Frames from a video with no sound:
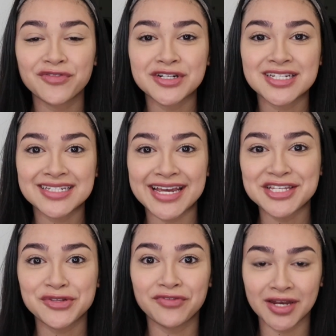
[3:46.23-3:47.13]
For
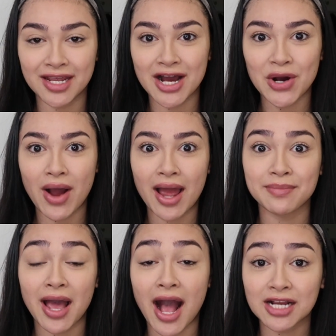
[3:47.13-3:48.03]
today's video,
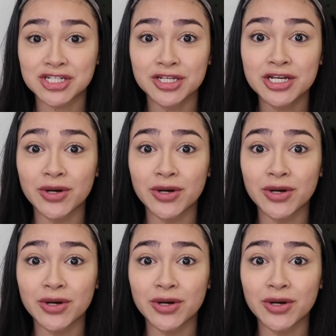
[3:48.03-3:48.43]
I'm actually